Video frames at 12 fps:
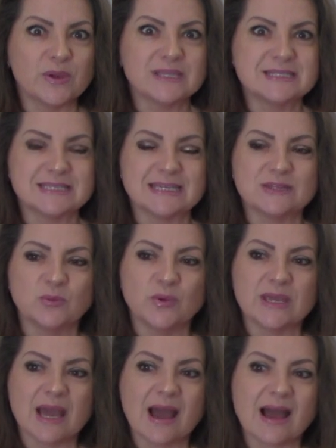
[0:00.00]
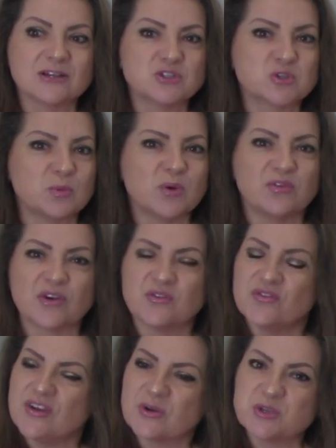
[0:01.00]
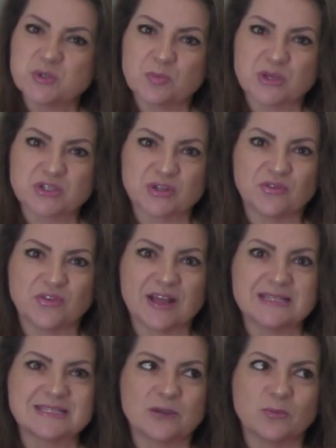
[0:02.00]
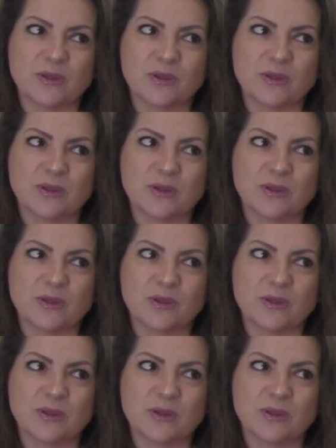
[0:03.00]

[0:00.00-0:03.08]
we did, we hugged some of our very special friends, and